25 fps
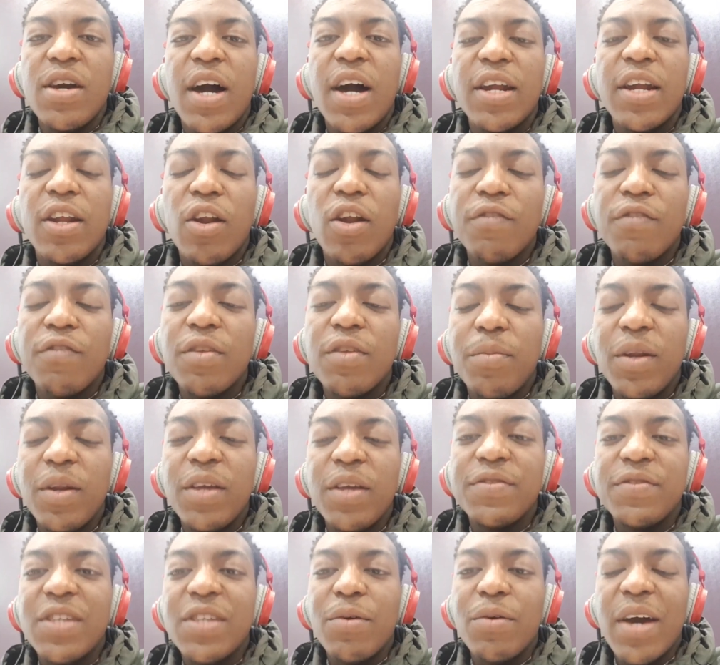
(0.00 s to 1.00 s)
And a lot of the
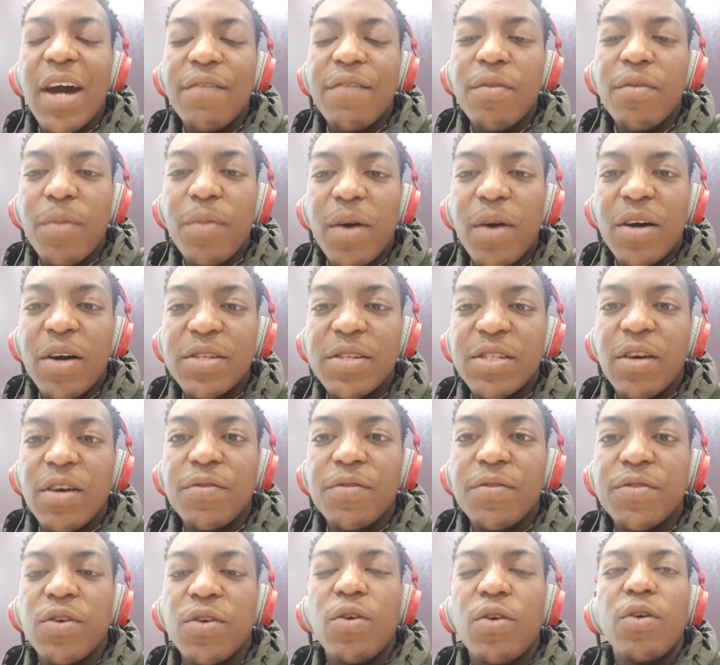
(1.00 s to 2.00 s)
beliefs that we have about
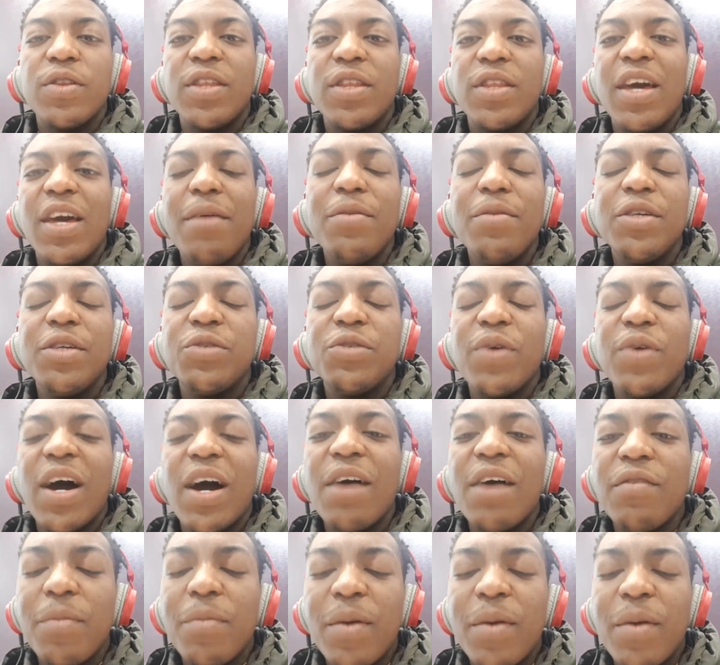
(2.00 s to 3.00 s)
ourselves, or the image we
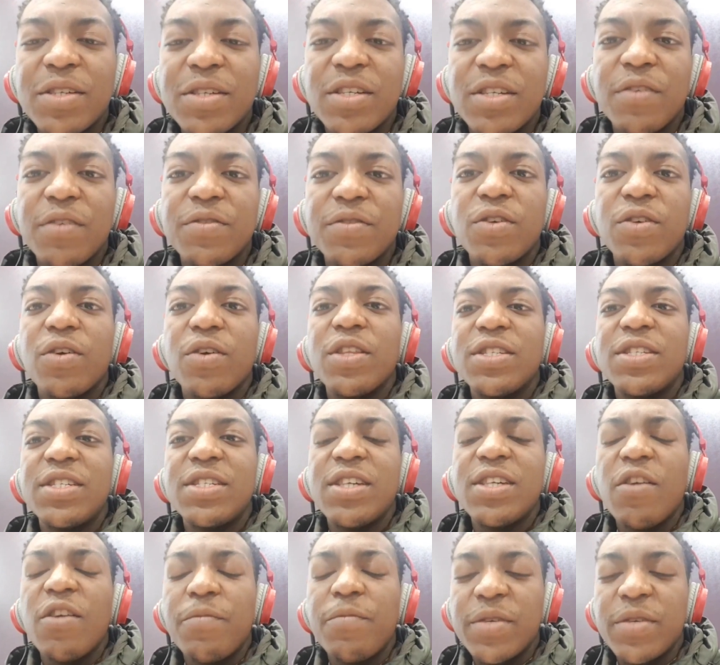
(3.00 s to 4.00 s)
have about ourselves, or the
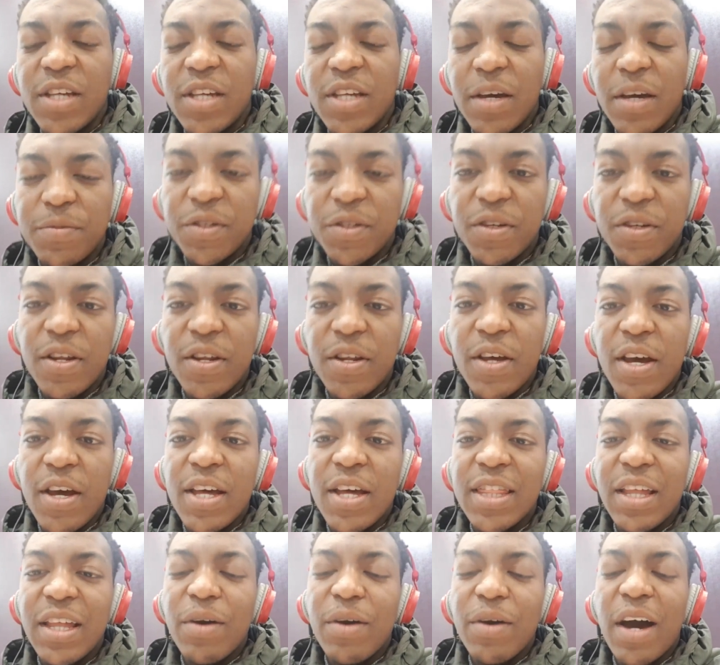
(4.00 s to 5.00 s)
self-perception
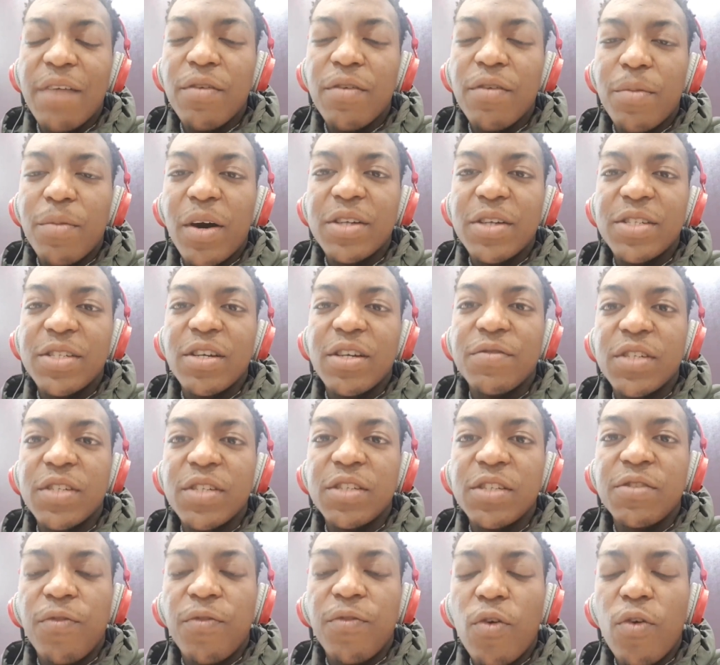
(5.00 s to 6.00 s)
that we have about ourselves
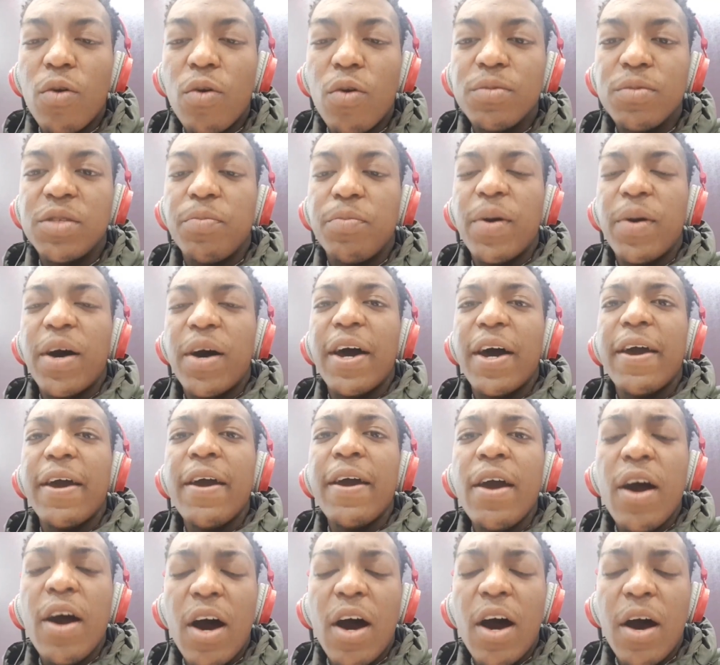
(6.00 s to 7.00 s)
is formed by
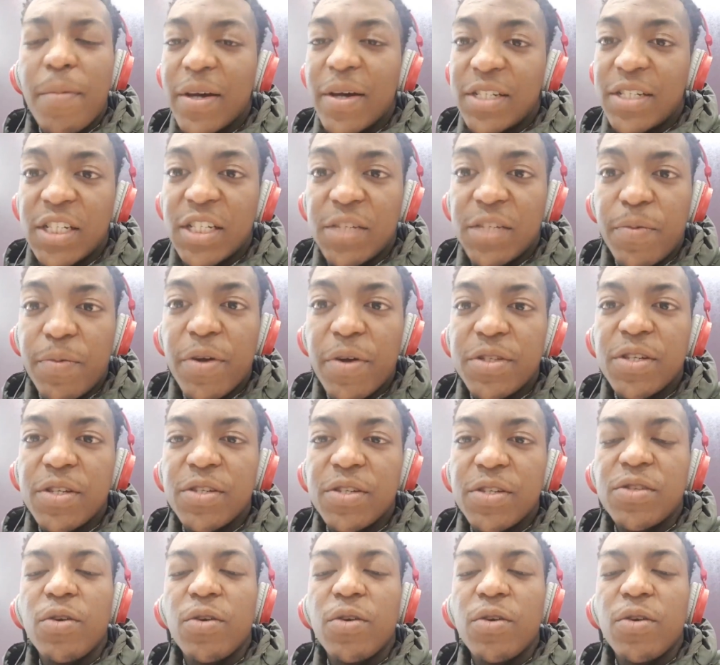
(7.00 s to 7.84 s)
our past experiences.